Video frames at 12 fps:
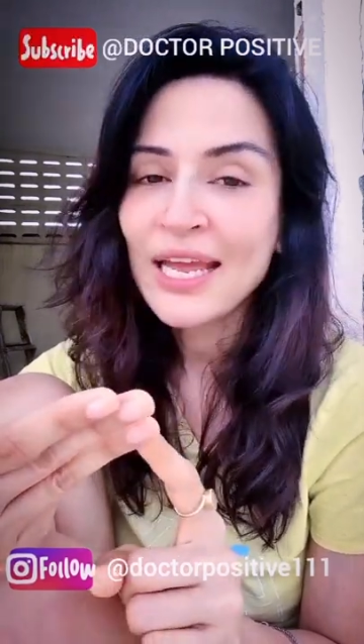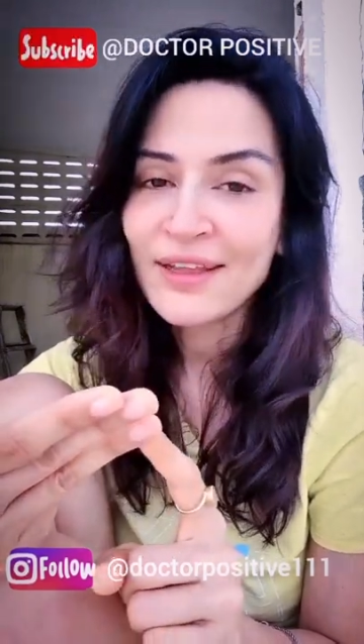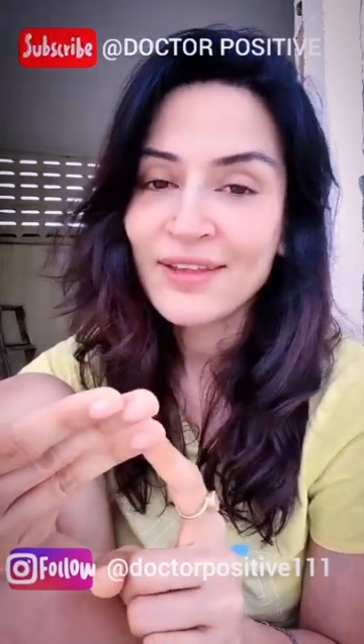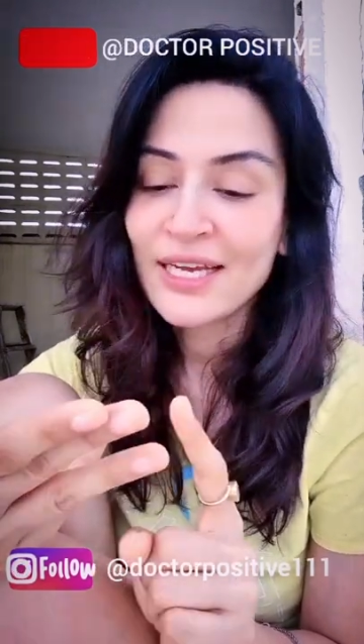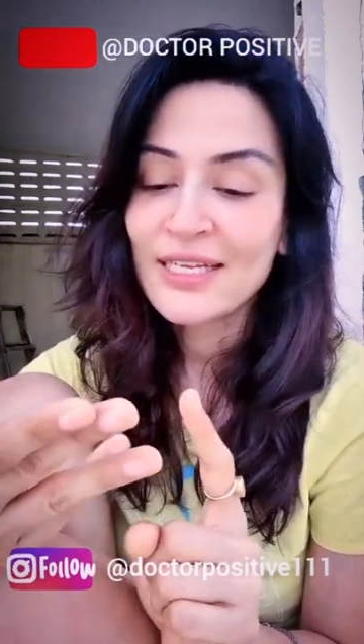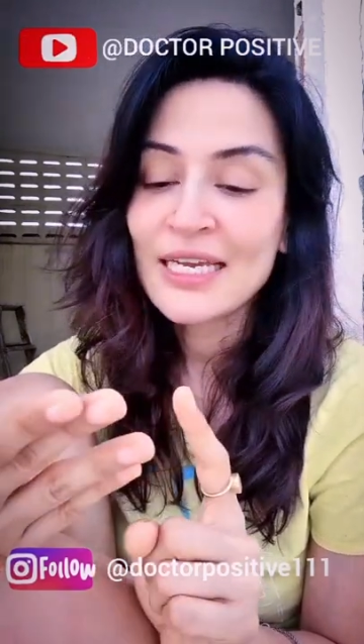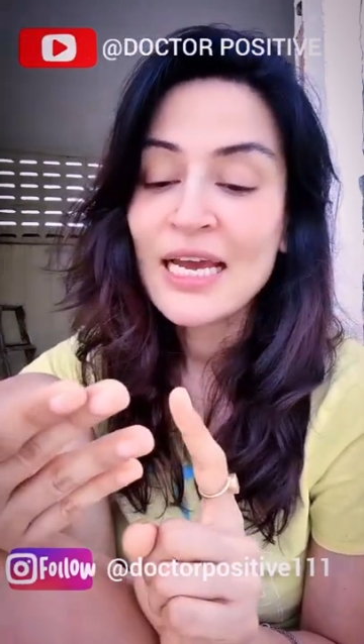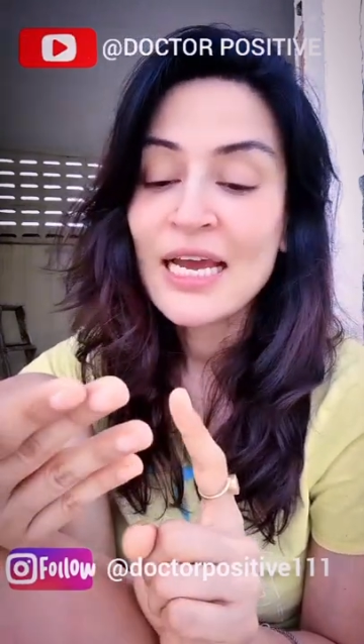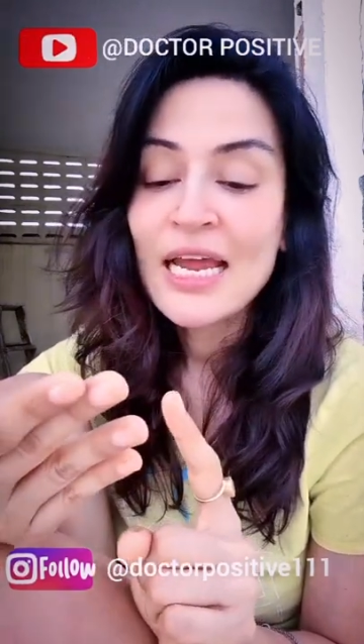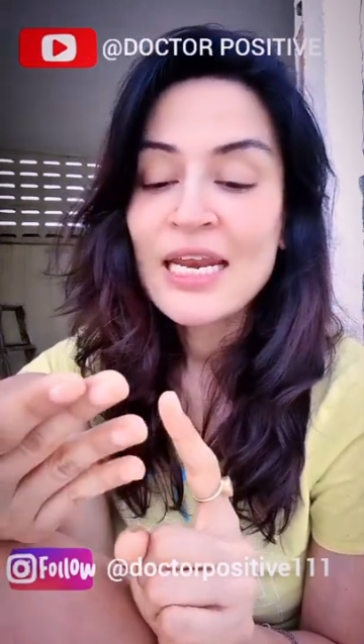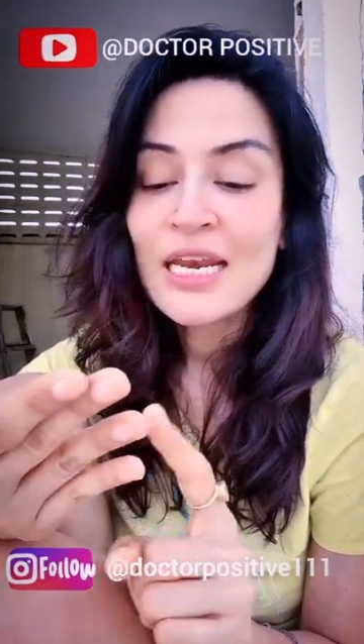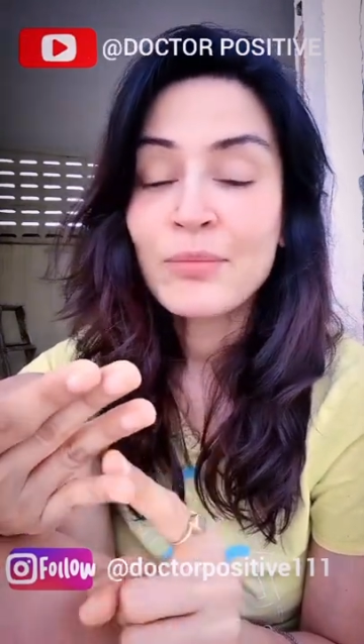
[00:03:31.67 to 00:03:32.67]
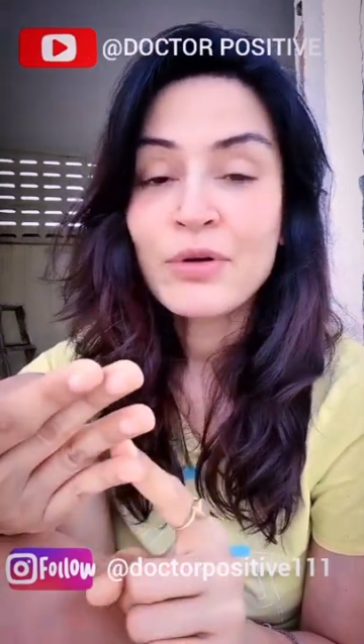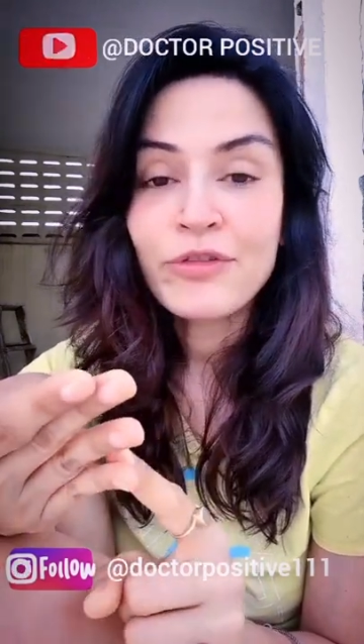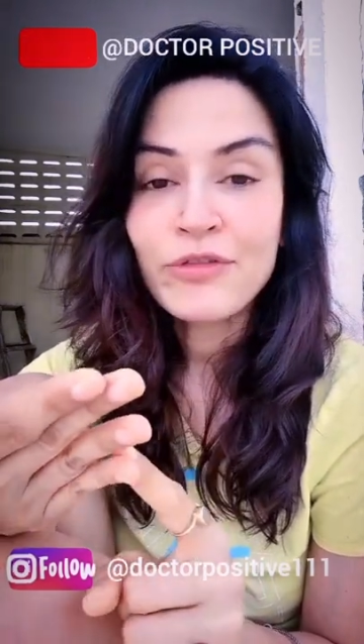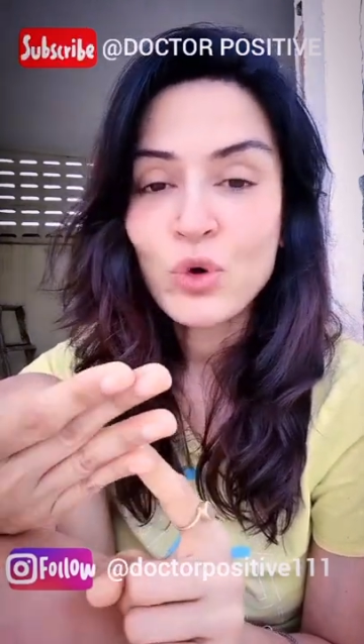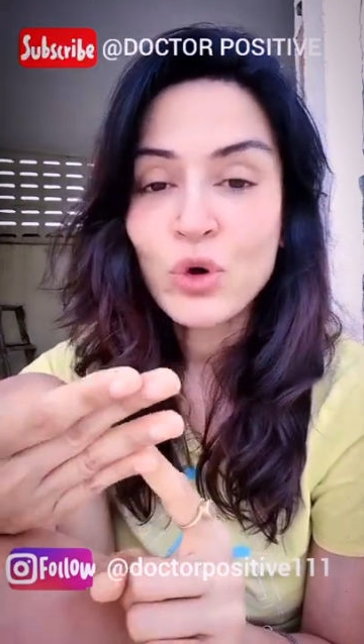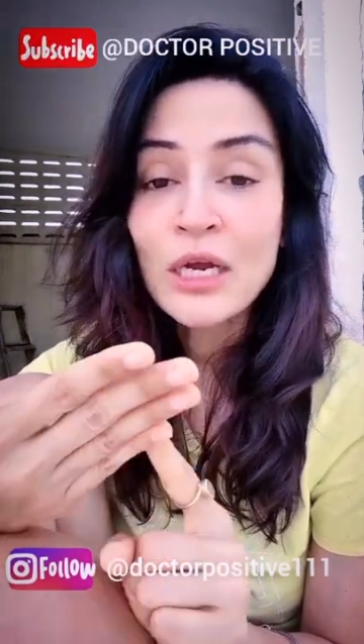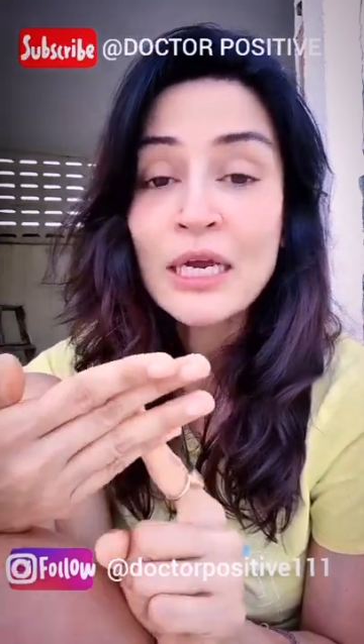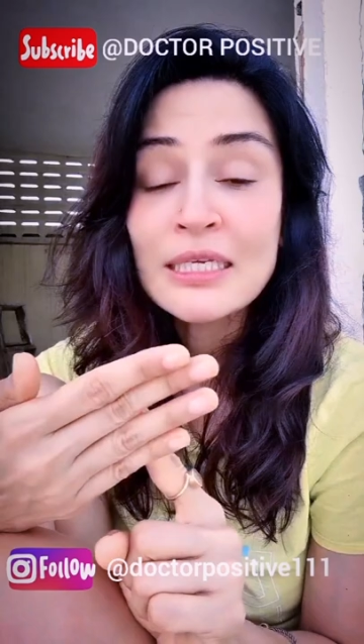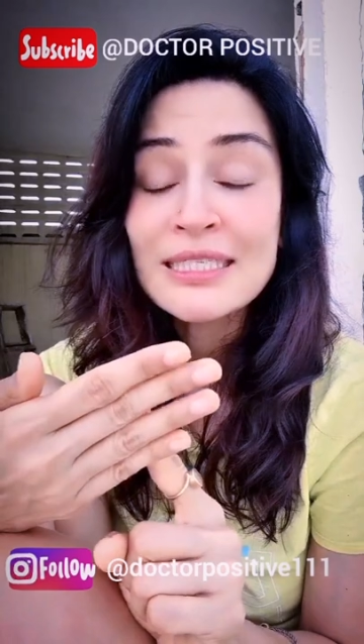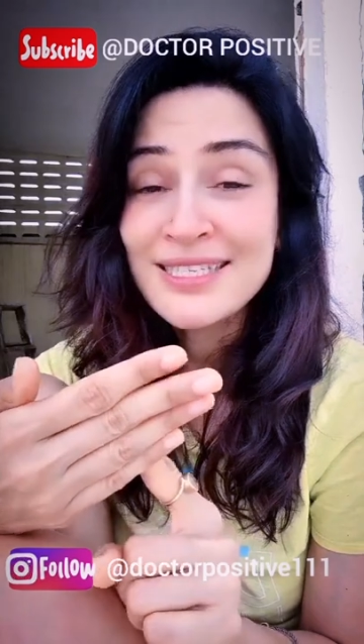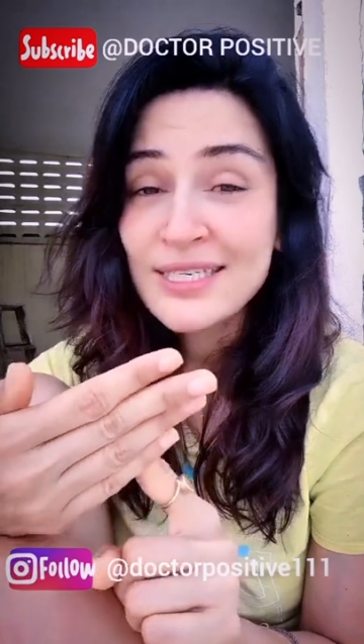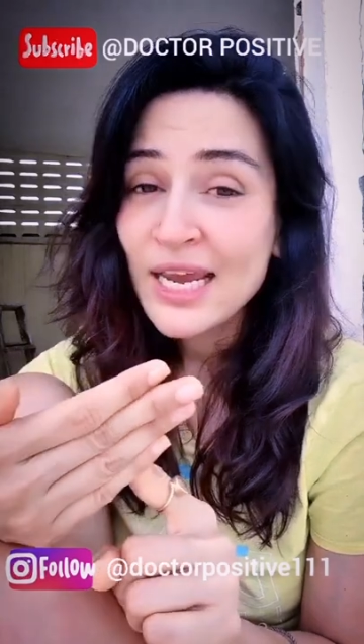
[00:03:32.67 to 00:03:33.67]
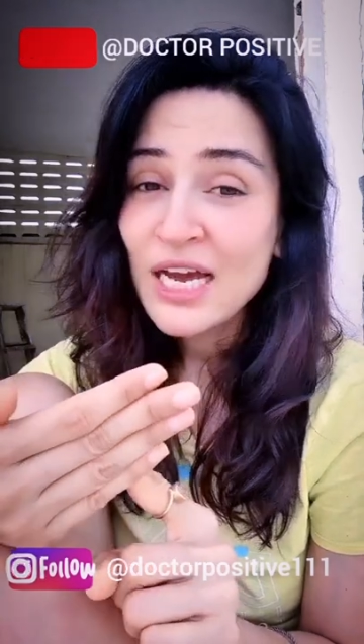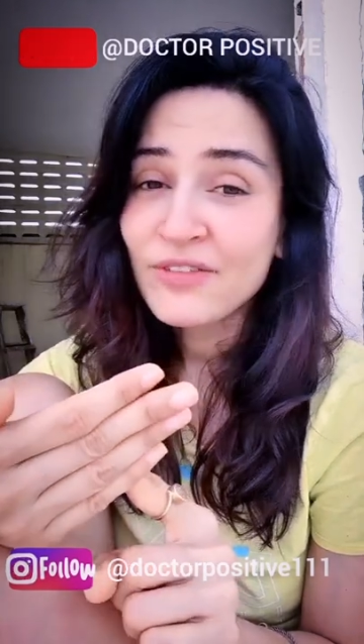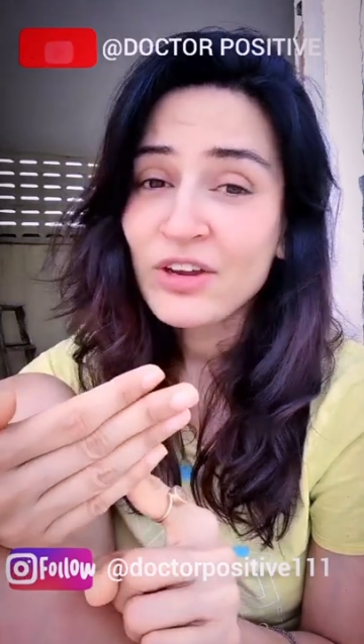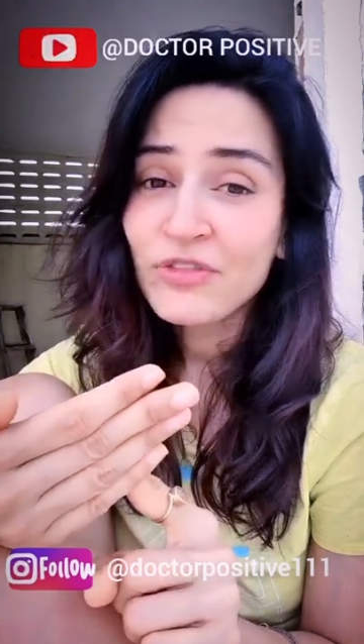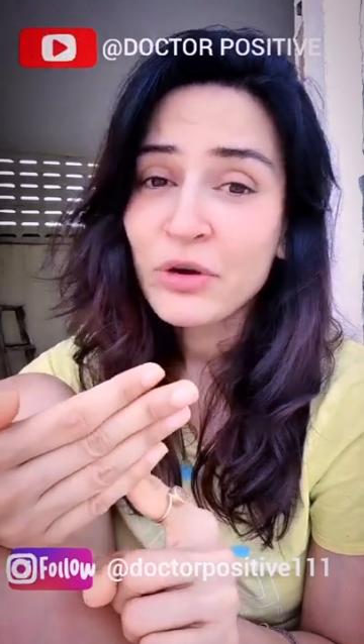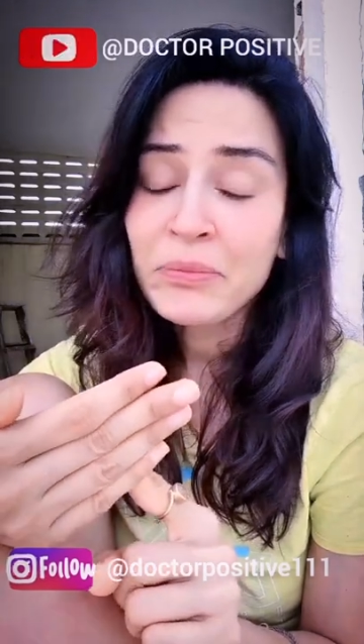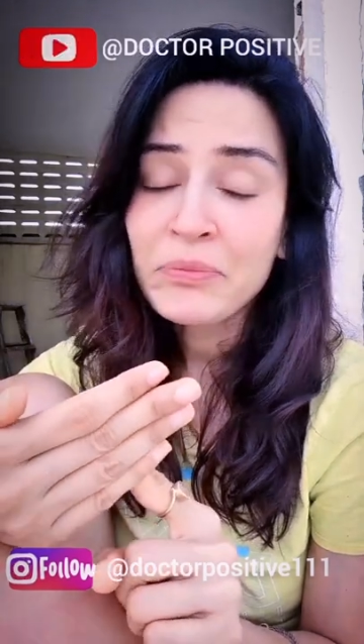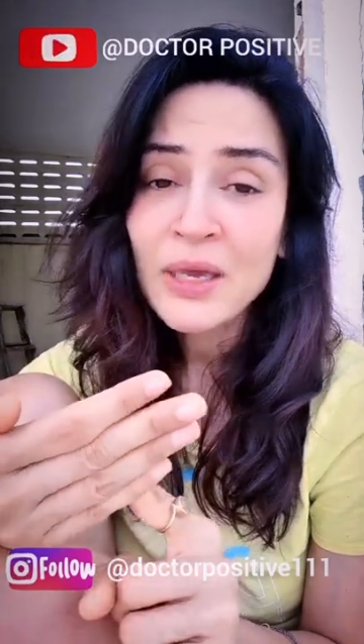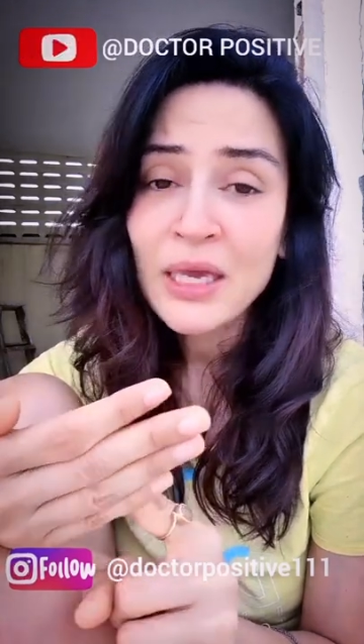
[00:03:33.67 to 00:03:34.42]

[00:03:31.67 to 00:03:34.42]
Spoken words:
anything else. Number four, stay away from